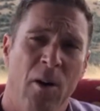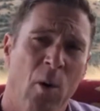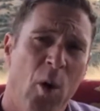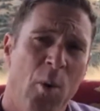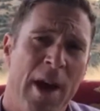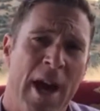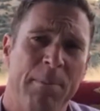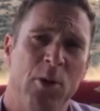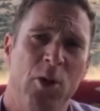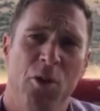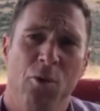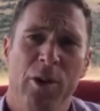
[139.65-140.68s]
all the way up
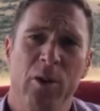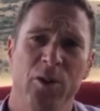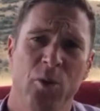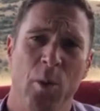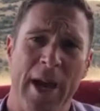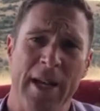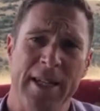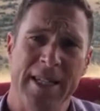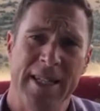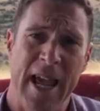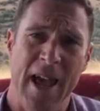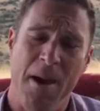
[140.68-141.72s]
to the Riggleswade
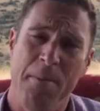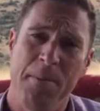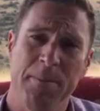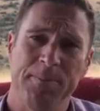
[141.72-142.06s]
Dam.